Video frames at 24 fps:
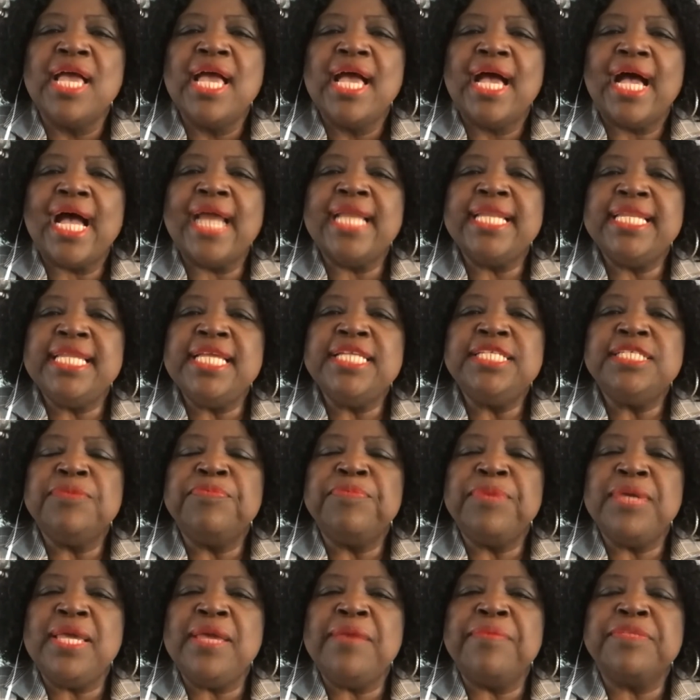I need to
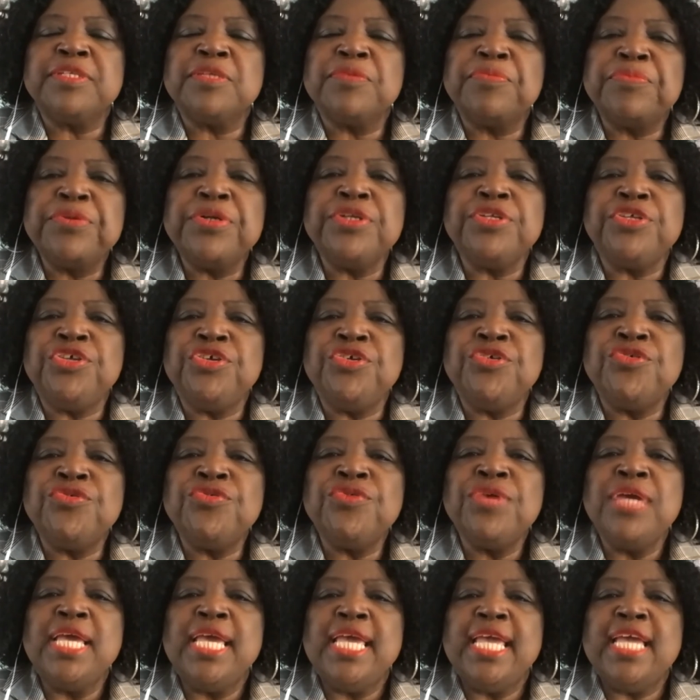be able to put you
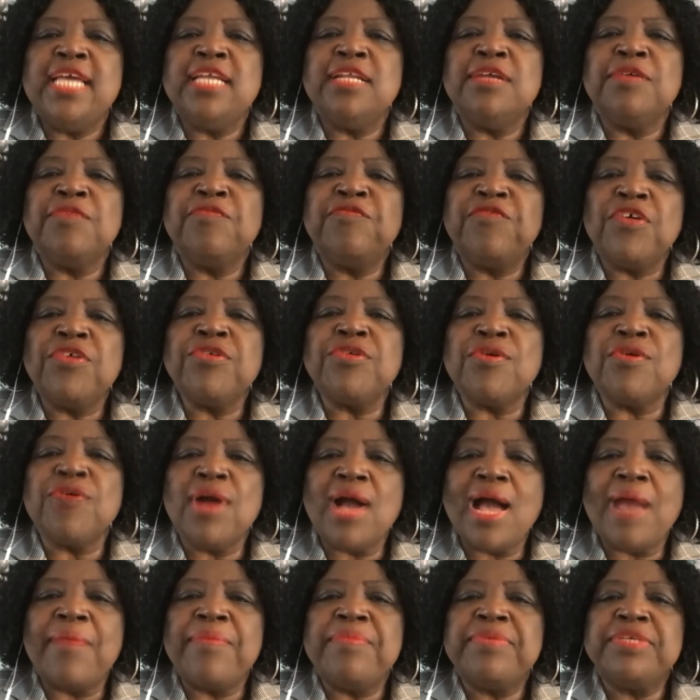in a
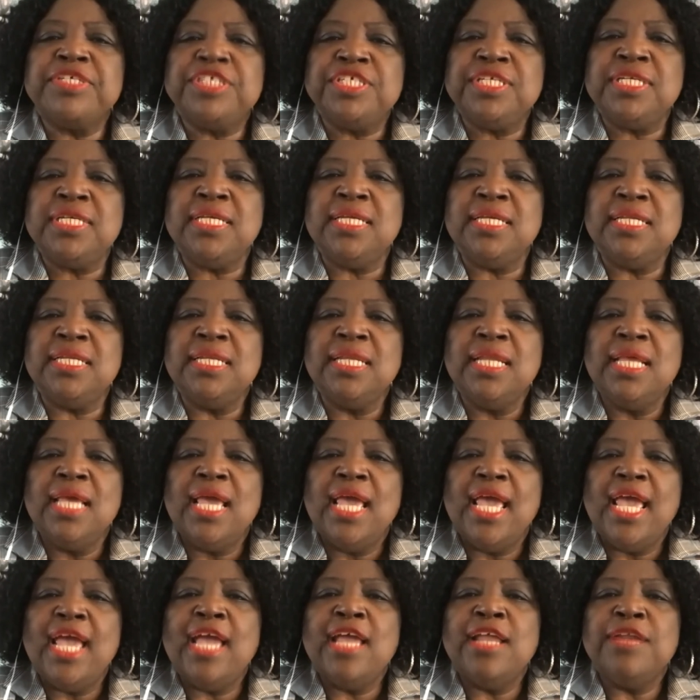photocopy machine
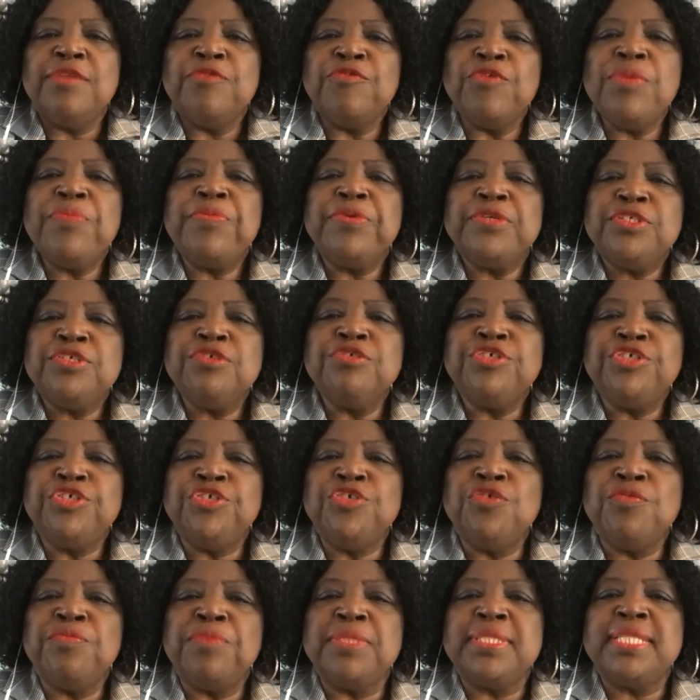and reproduce you,
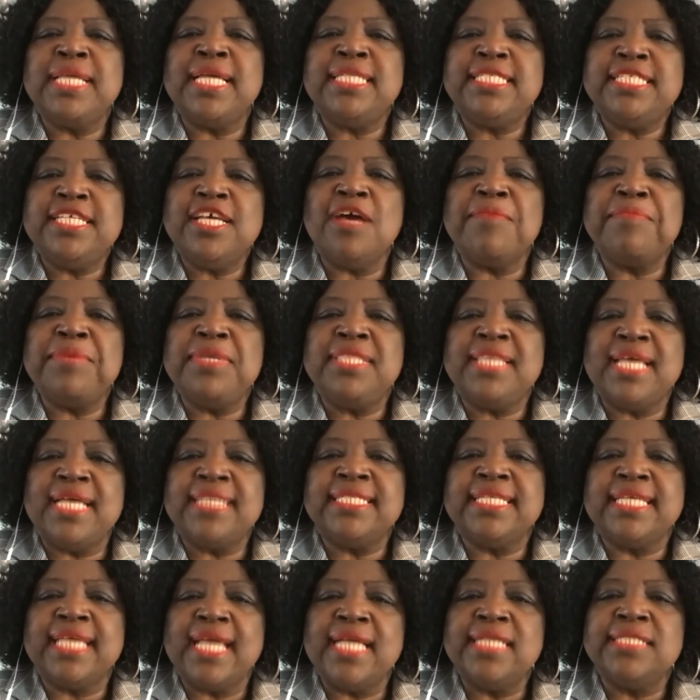but they tell me that's
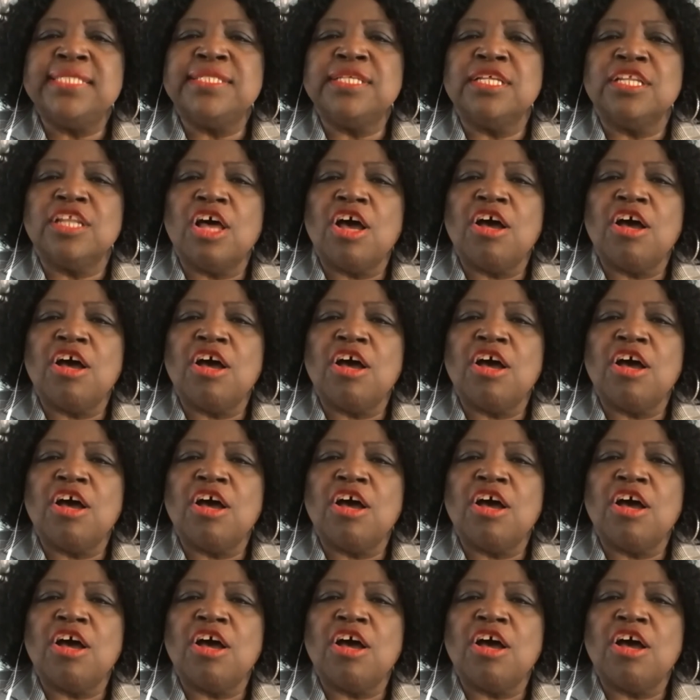against the law.